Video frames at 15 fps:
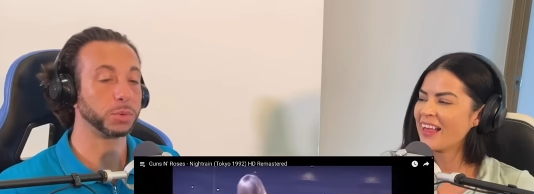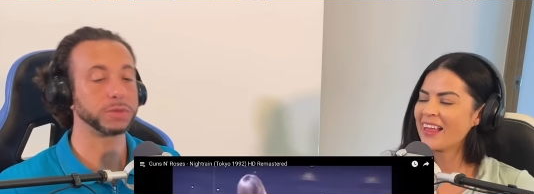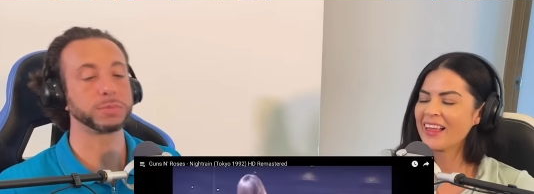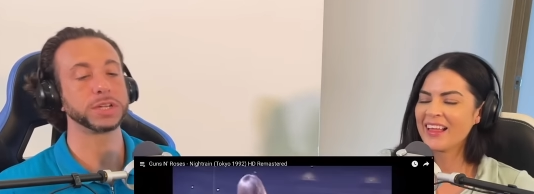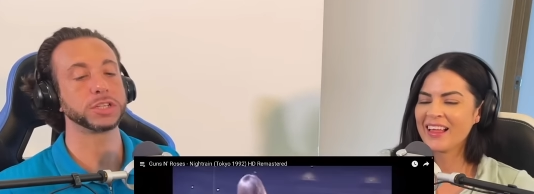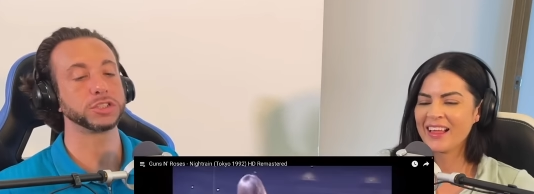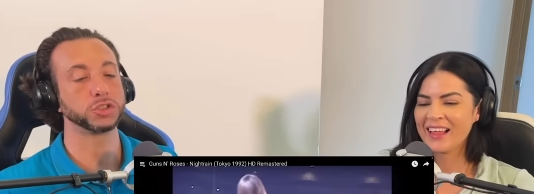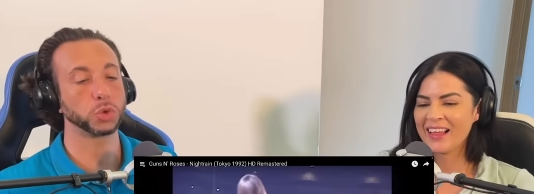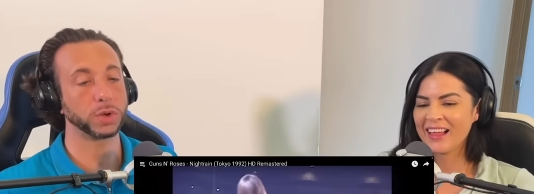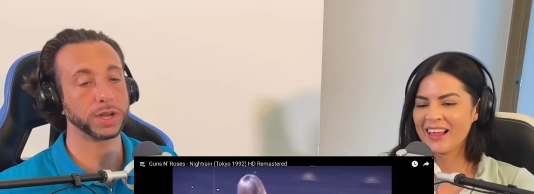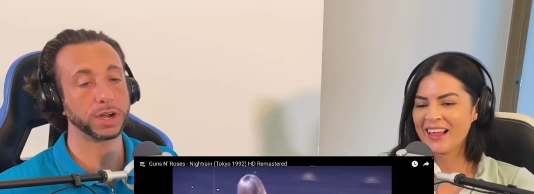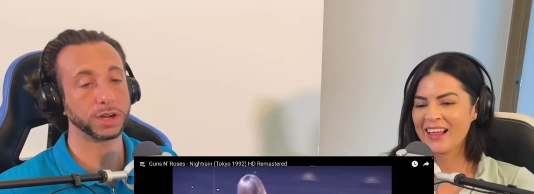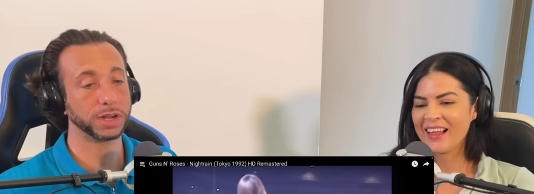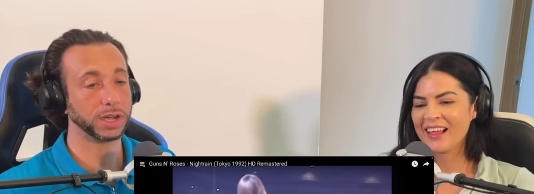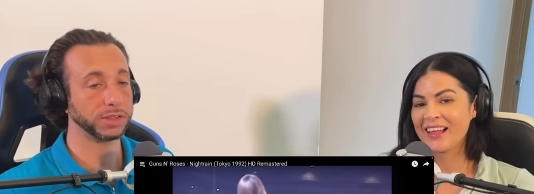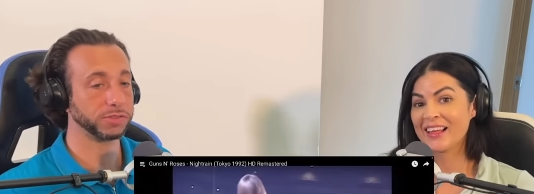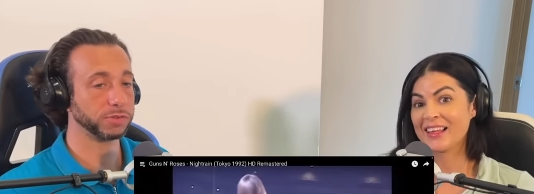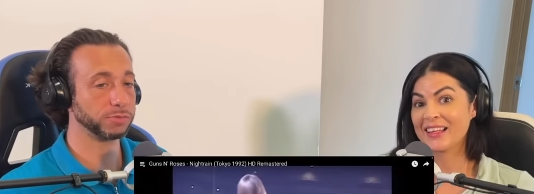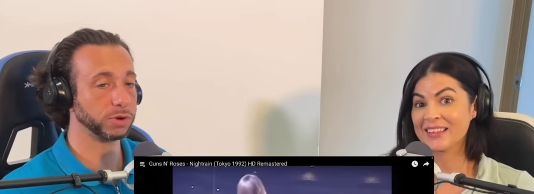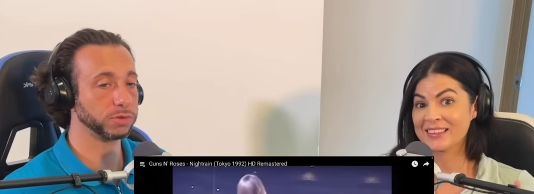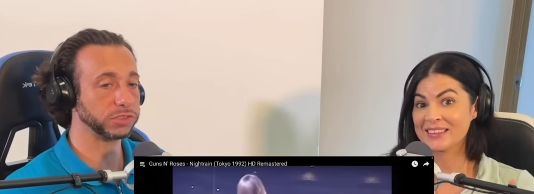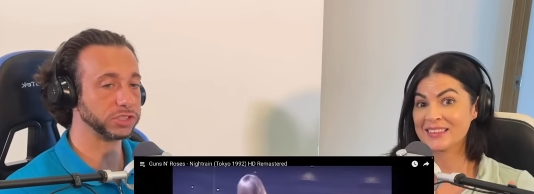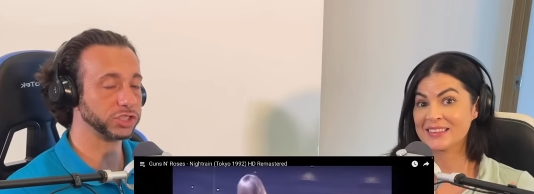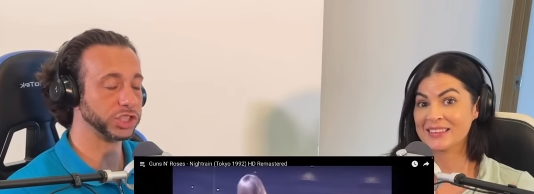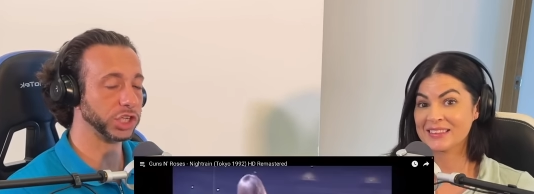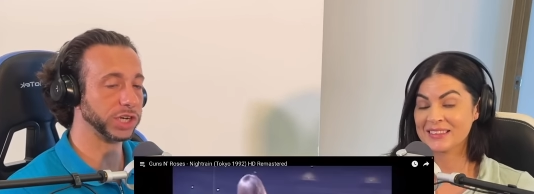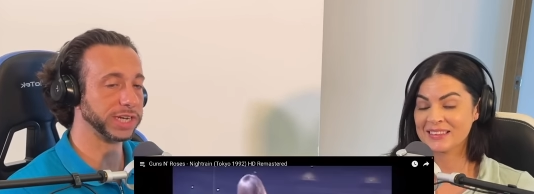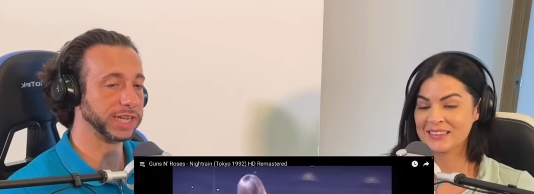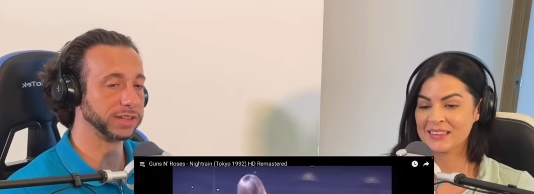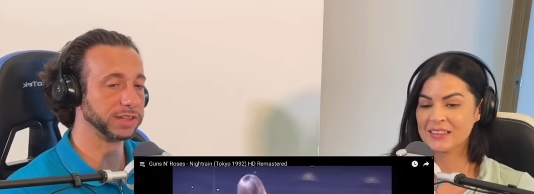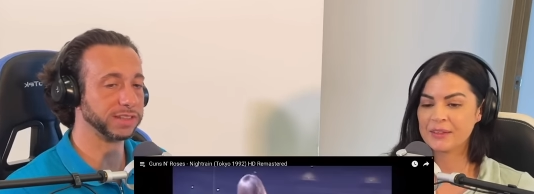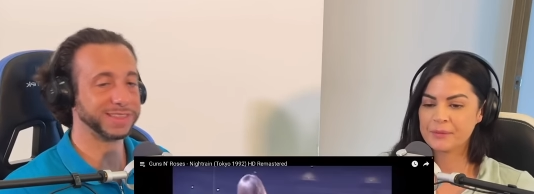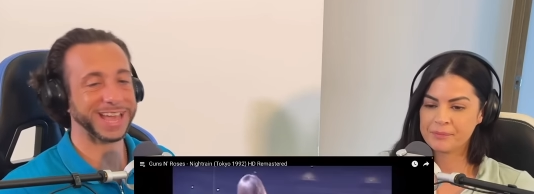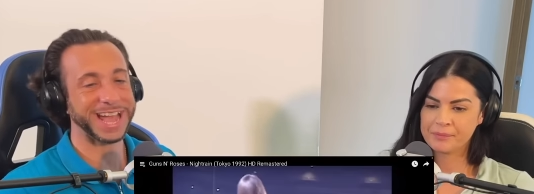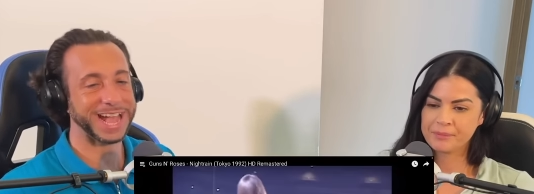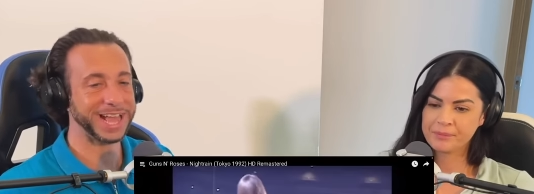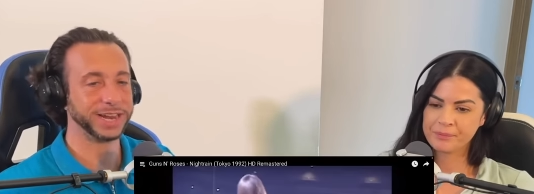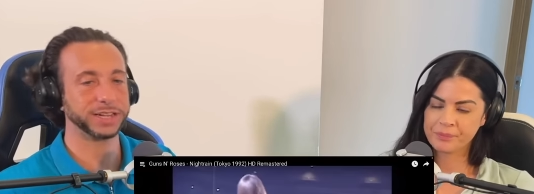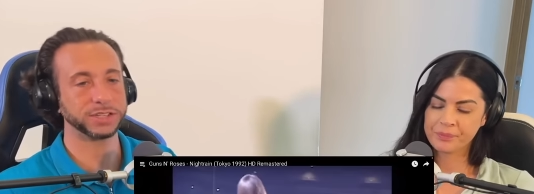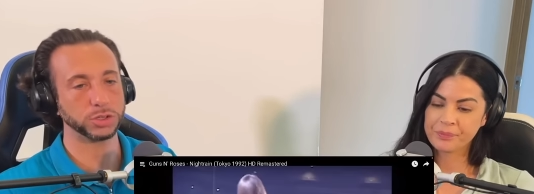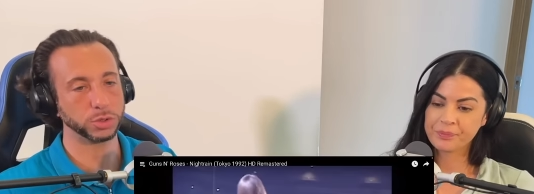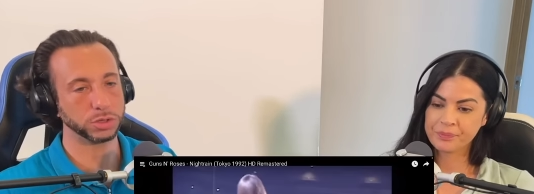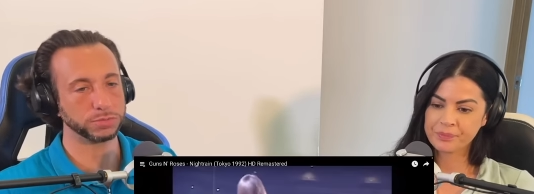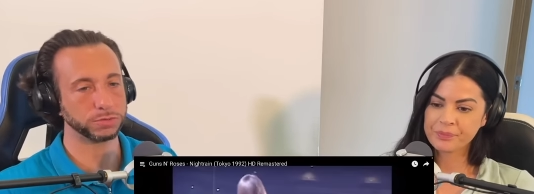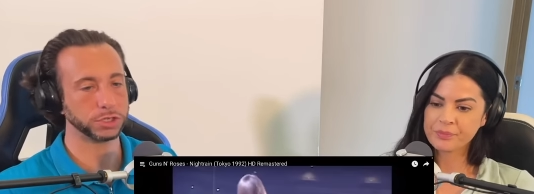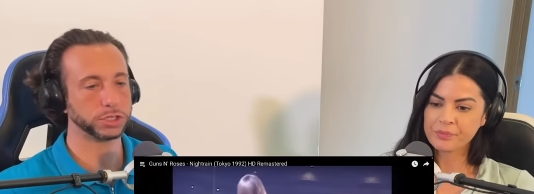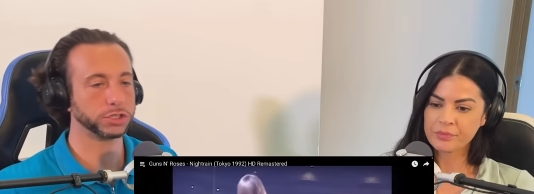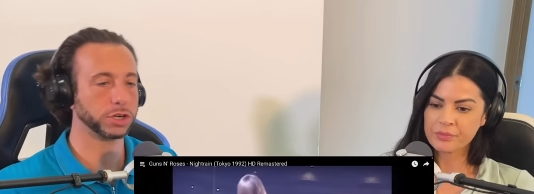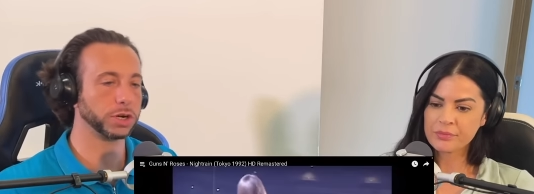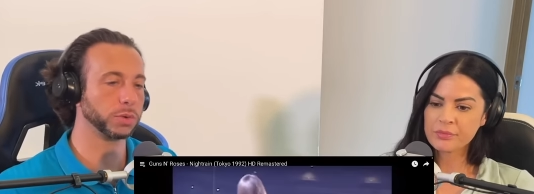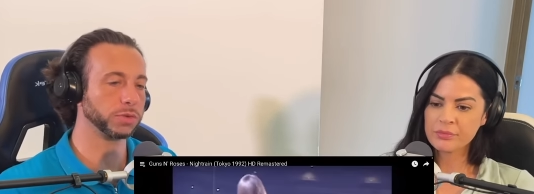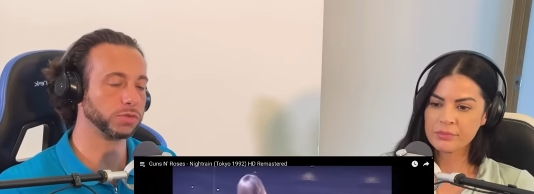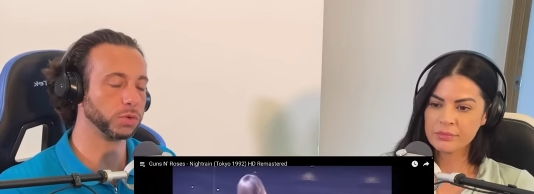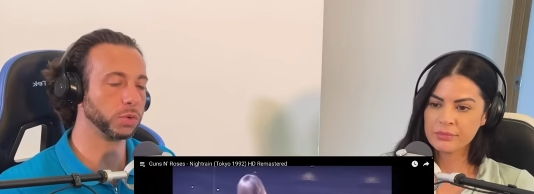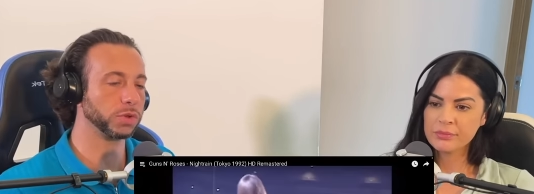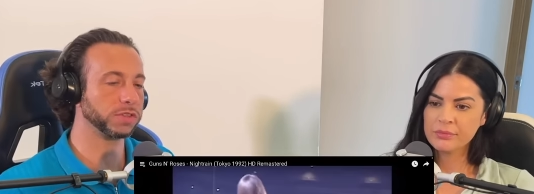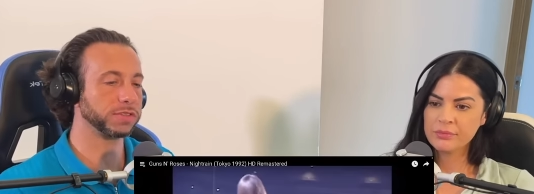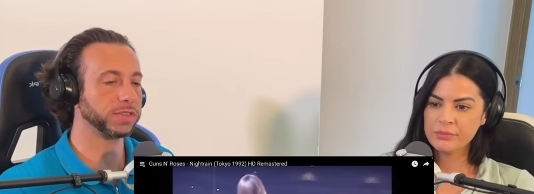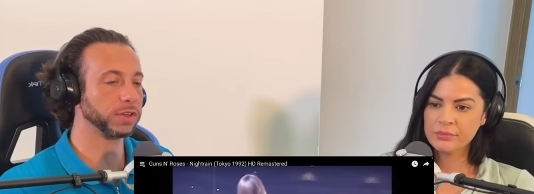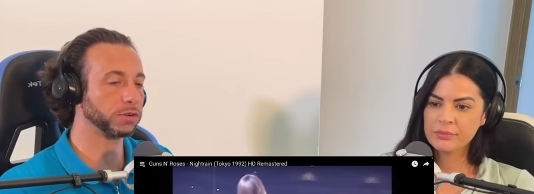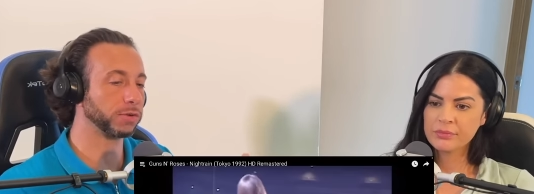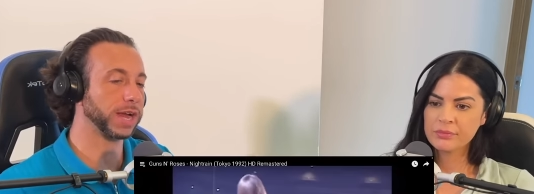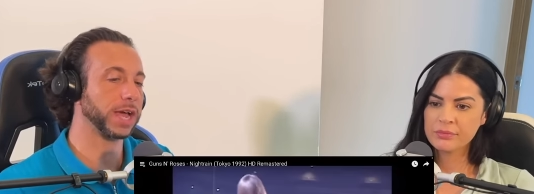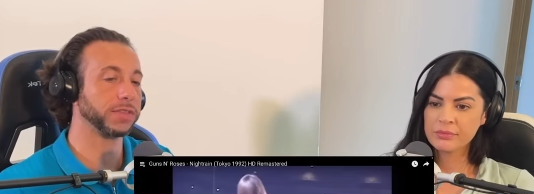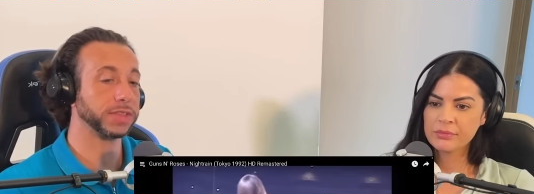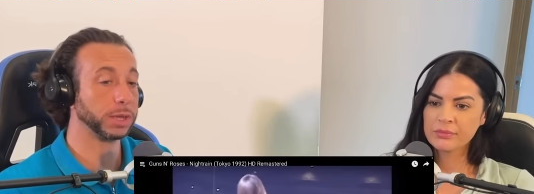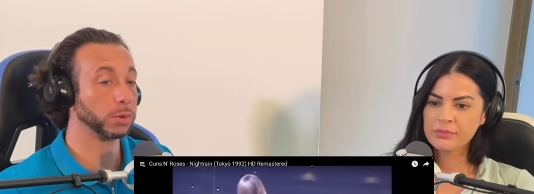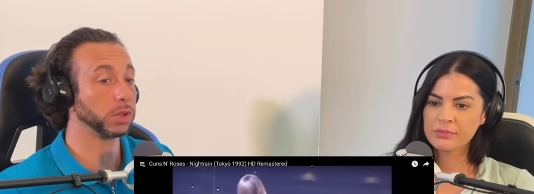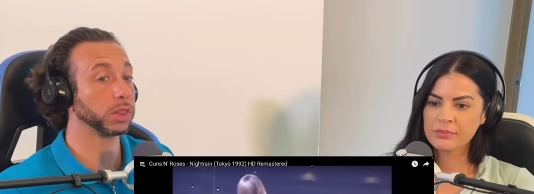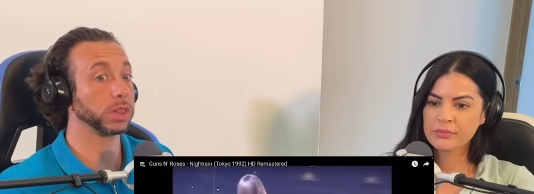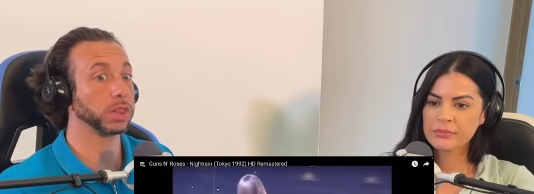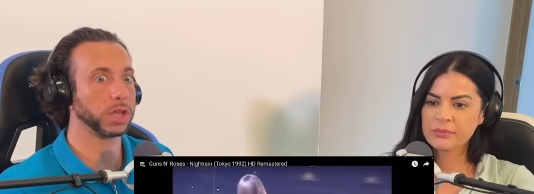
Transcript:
Speaker 1: But we've been enjoying our Guns N' Roses journey, and this added to it for sure. It was cool to see the crowd; they were